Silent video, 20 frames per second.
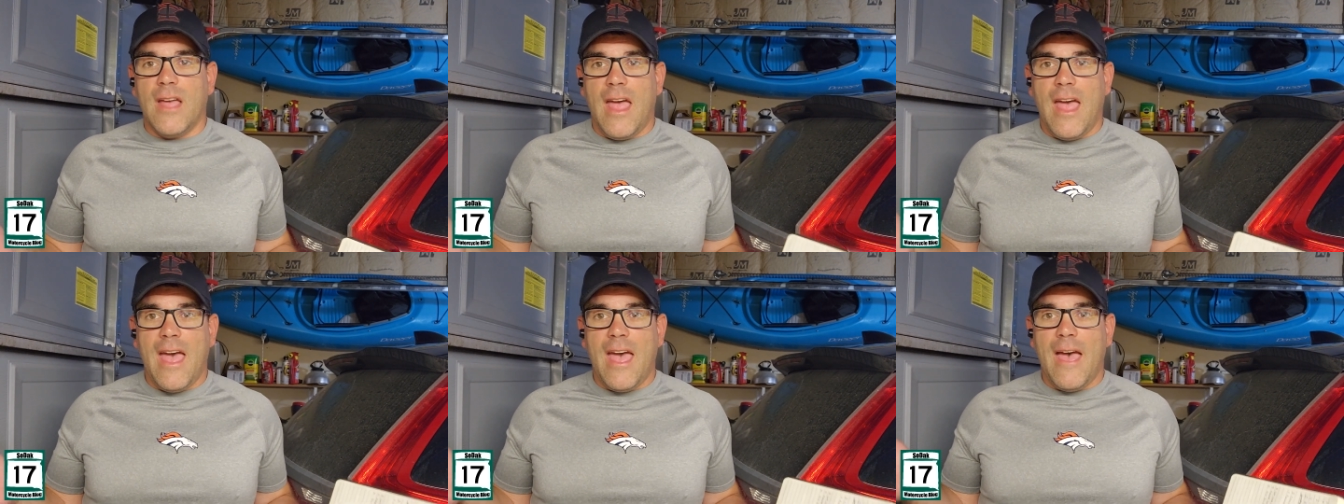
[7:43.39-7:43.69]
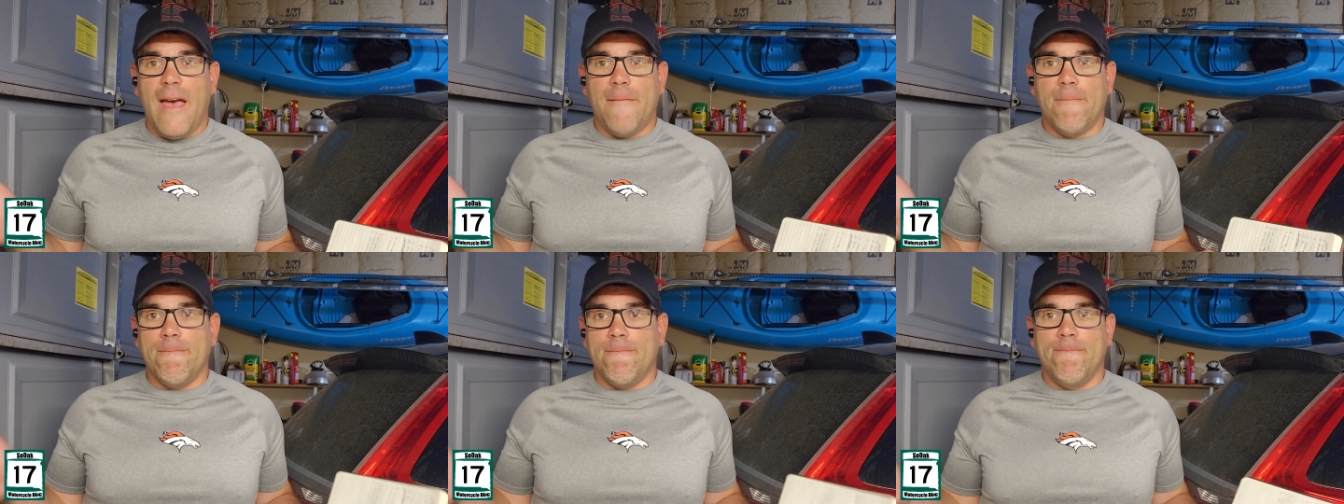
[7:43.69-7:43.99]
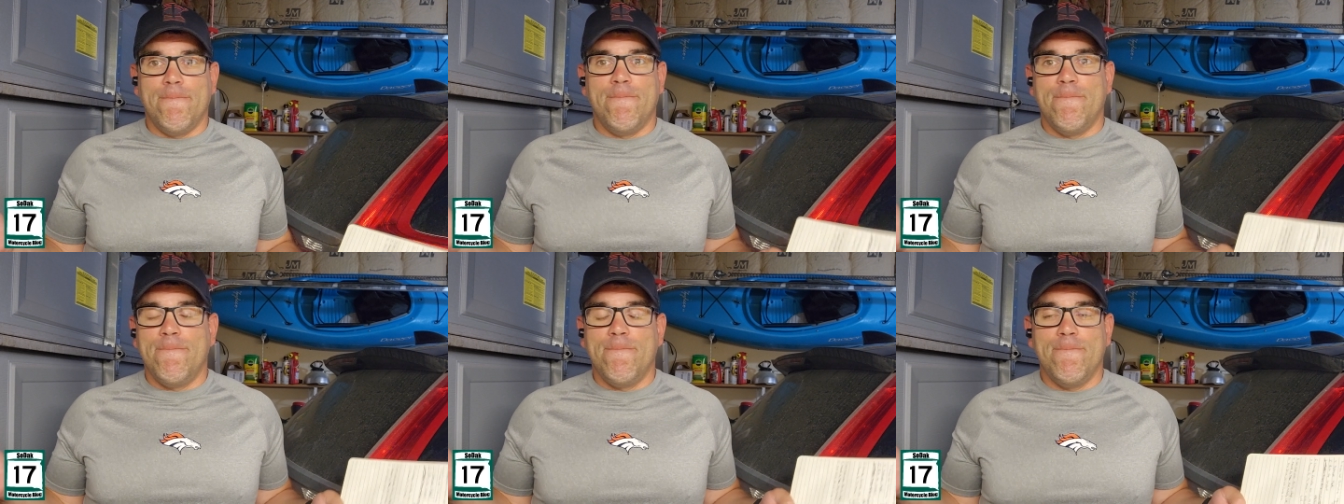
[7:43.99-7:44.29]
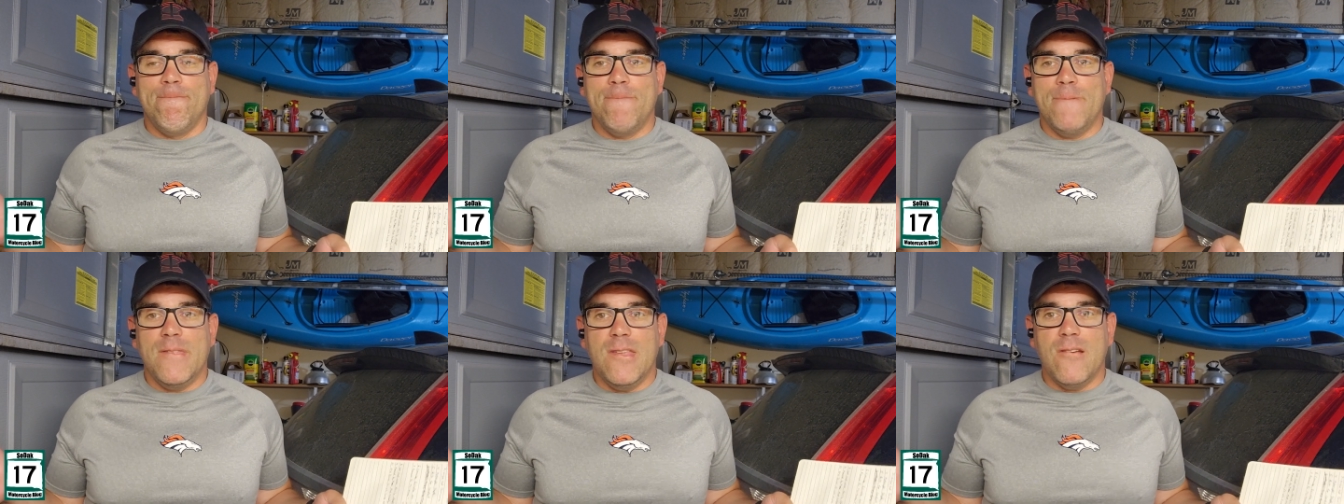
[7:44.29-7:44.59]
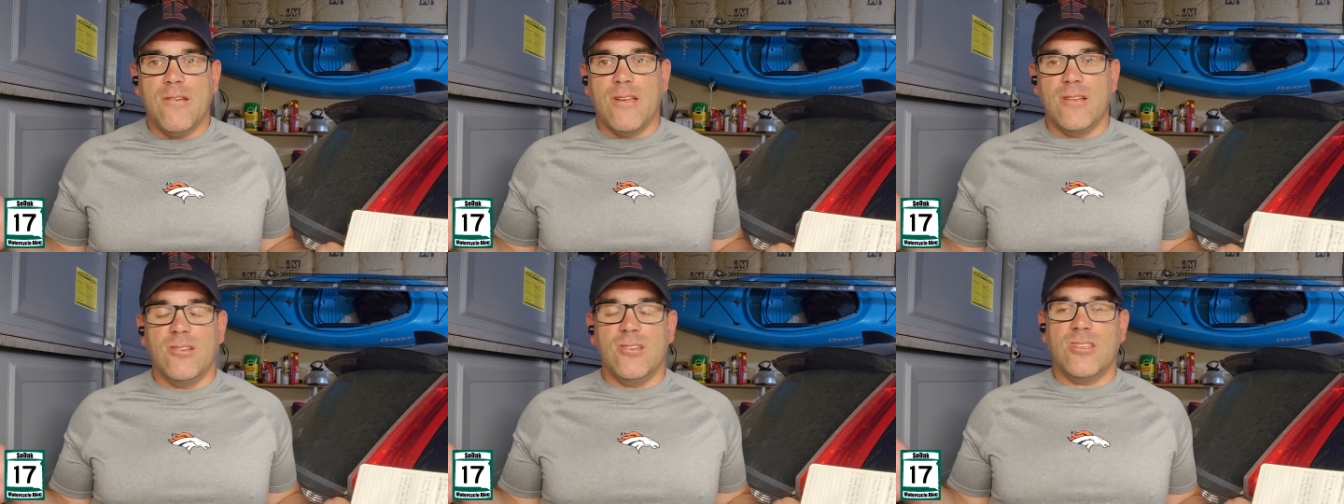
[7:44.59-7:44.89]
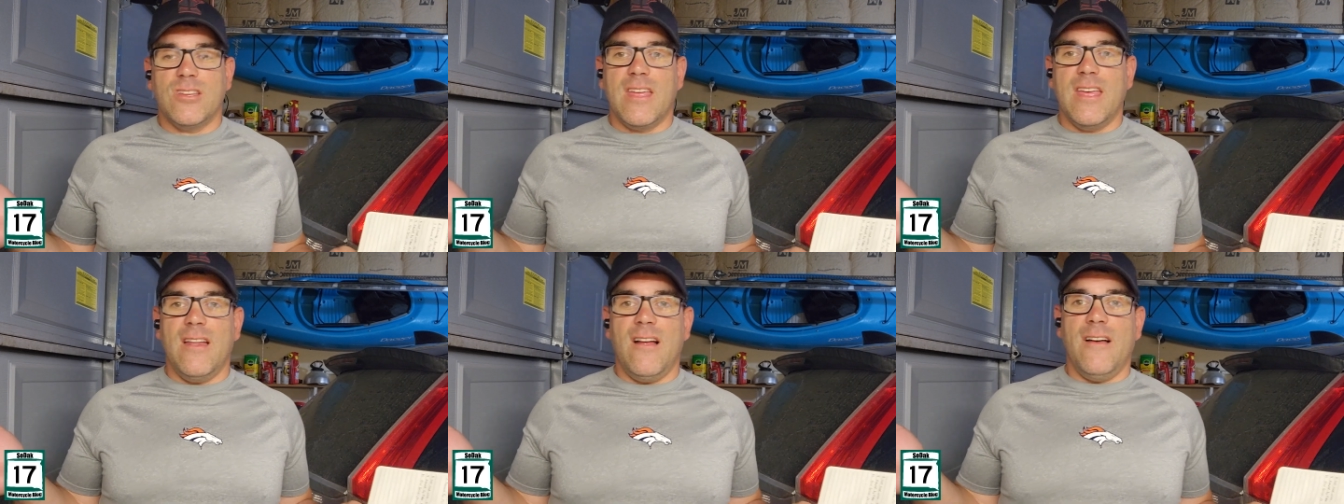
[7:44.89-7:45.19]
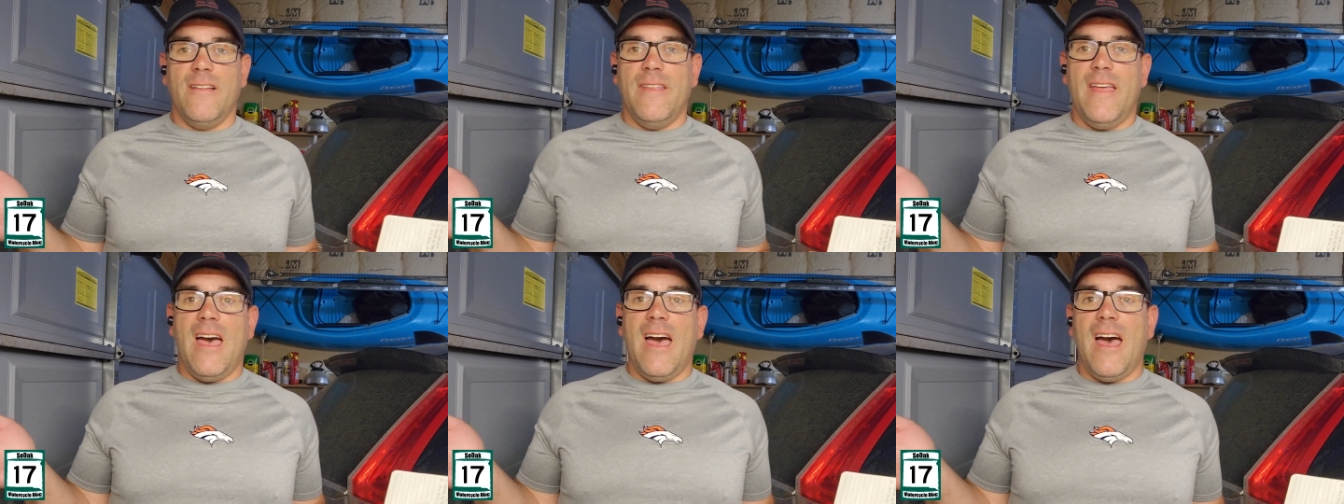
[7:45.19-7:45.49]
And you can just get
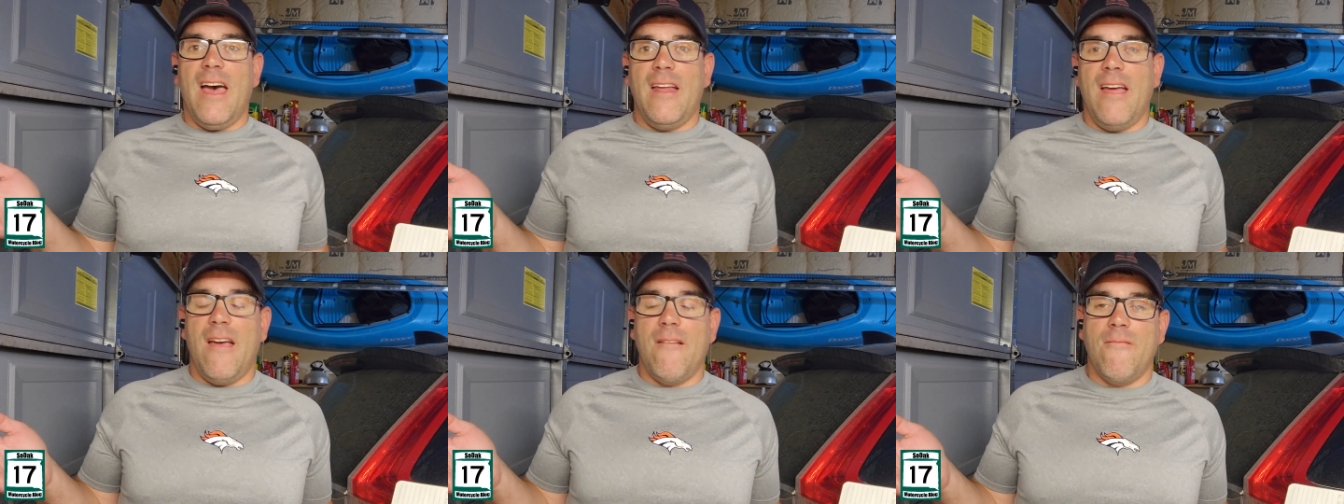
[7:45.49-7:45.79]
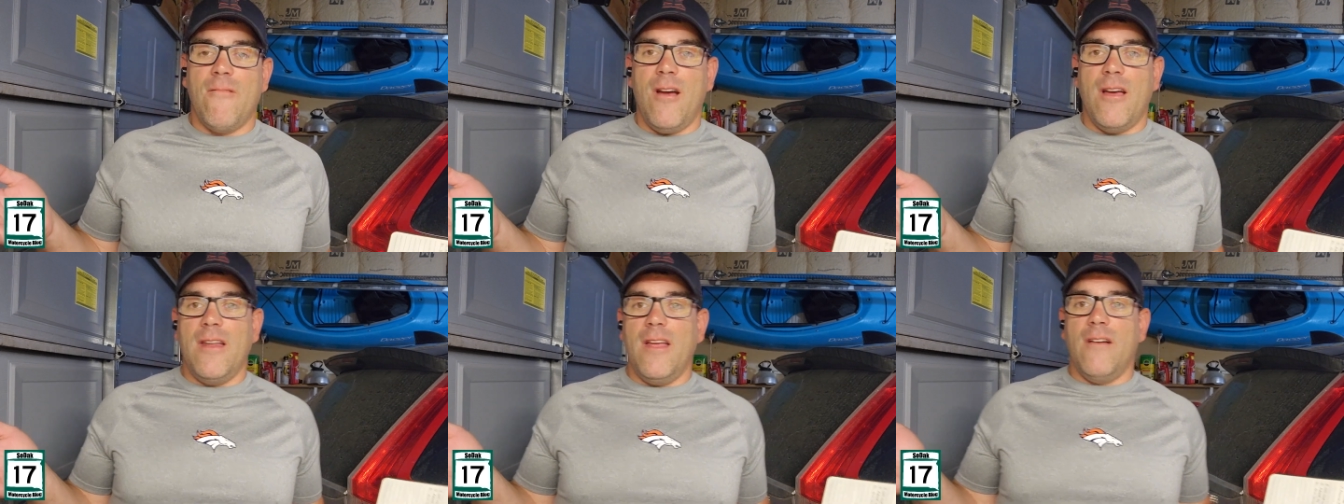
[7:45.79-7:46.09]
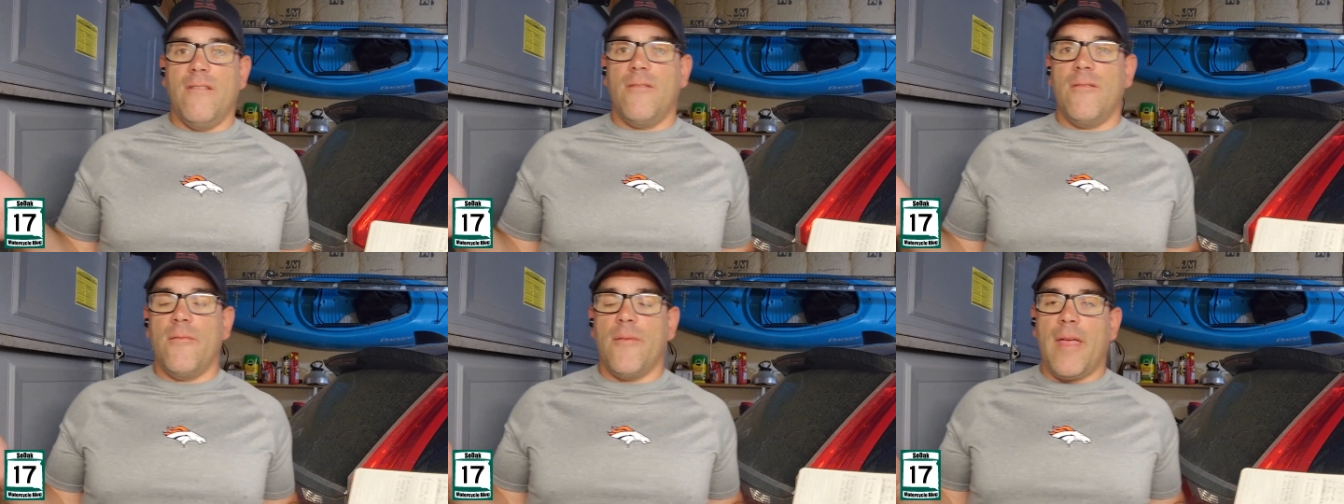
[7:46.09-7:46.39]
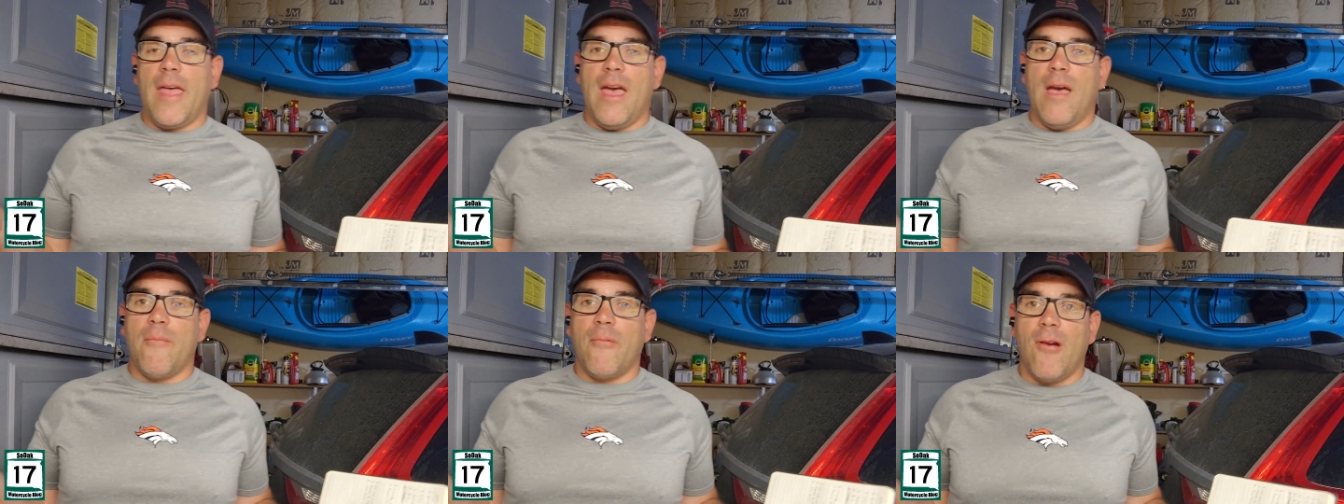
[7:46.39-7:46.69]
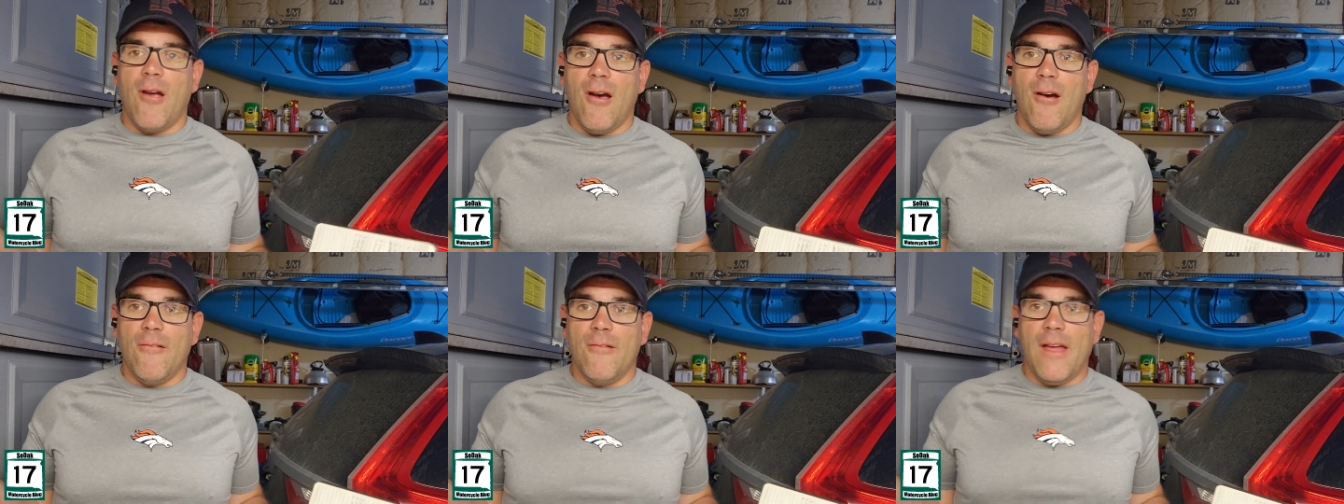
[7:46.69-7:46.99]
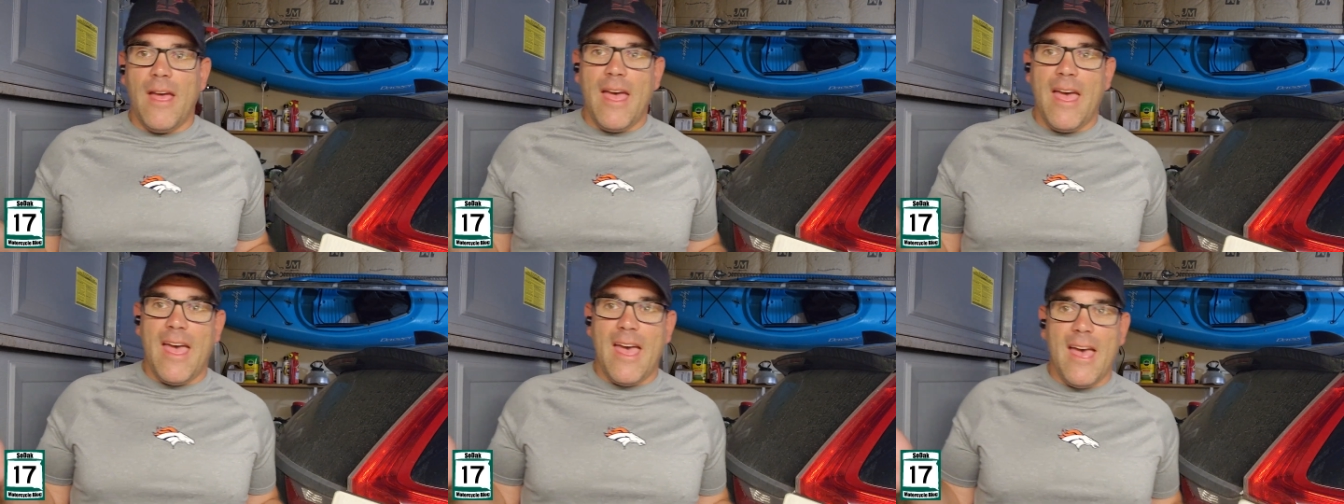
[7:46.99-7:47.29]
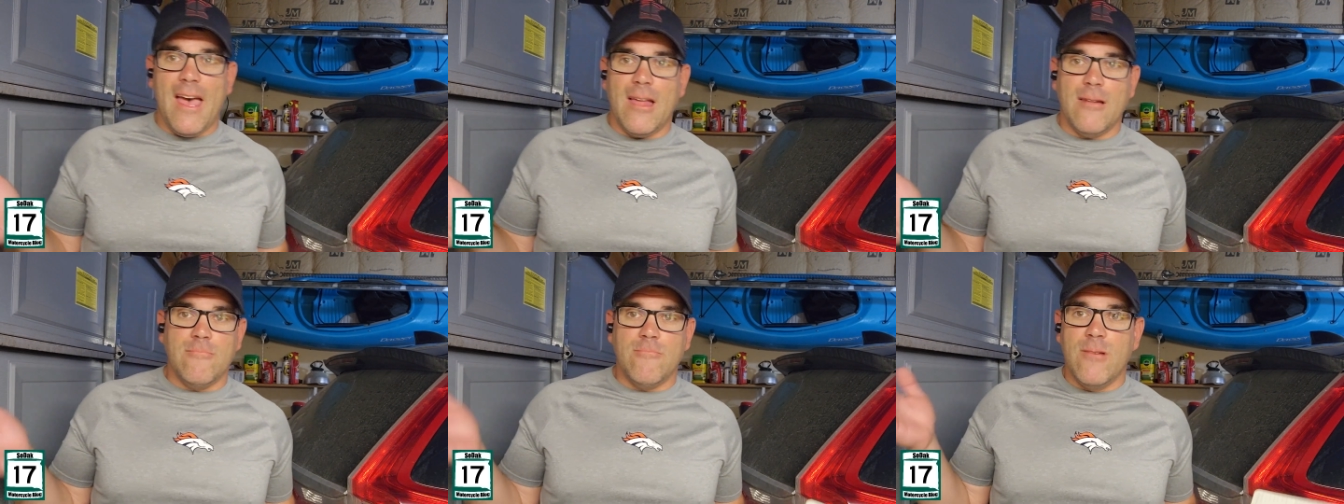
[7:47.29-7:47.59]
on that and ride down from the campground
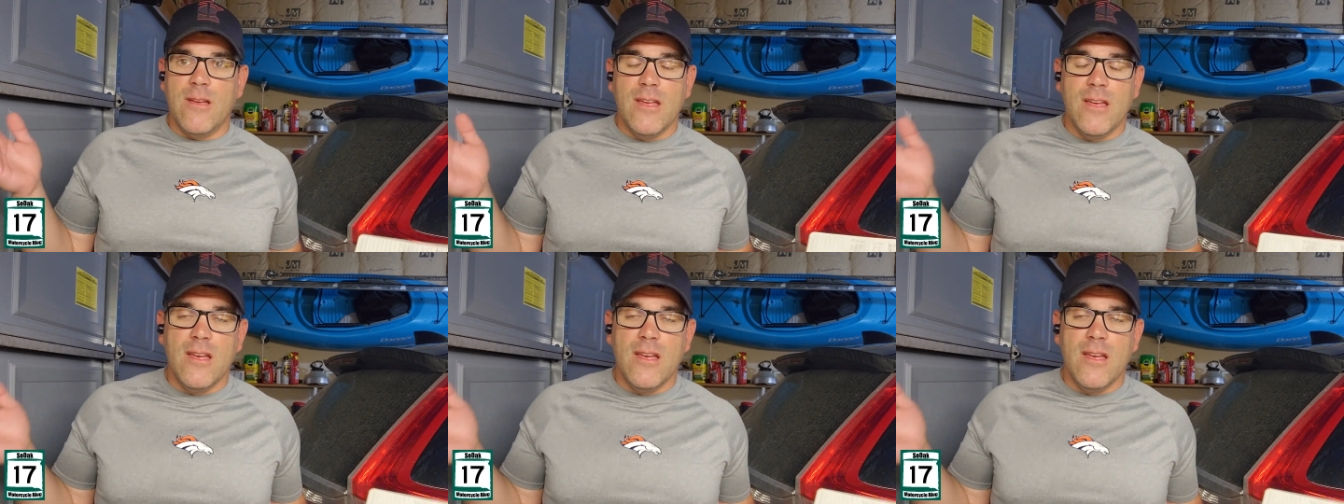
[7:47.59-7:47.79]
and